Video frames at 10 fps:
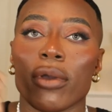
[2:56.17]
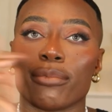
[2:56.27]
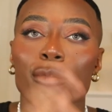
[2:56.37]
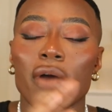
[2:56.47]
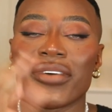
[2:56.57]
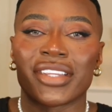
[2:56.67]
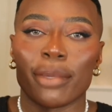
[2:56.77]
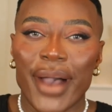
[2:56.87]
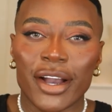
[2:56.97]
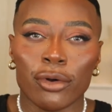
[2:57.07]
with more of a
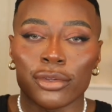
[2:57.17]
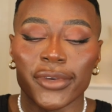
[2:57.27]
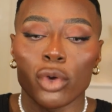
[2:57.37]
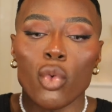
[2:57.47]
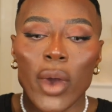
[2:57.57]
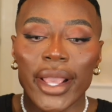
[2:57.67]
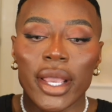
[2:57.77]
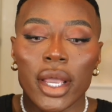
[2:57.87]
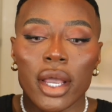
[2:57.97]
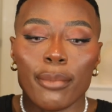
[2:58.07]
tobacco, something quite
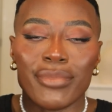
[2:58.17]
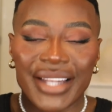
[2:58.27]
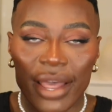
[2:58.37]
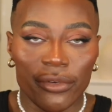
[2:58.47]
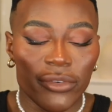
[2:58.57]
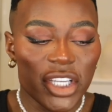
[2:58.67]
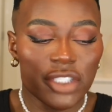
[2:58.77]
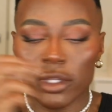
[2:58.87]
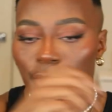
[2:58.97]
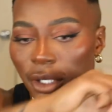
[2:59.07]

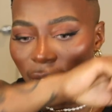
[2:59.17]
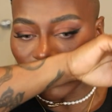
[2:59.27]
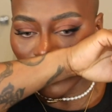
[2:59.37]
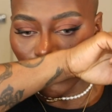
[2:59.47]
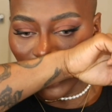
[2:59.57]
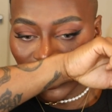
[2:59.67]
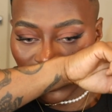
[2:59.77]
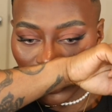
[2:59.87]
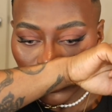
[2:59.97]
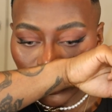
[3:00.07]
leatherish just because of the
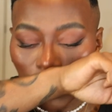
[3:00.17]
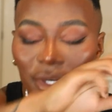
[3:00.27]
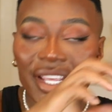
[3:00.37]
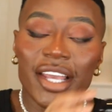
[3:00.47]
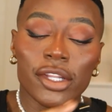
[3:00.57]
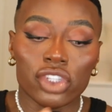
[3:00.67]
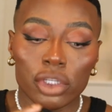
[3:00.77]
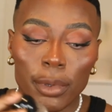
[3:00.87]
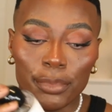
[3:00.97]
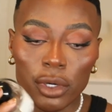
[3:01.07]
musk, but it is
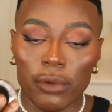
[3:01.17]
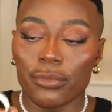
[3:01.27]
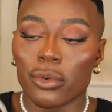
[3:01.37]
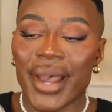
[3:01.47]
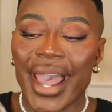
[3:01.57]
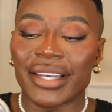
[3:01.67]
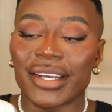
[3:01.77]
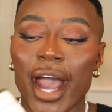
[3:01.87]
super beautiful. And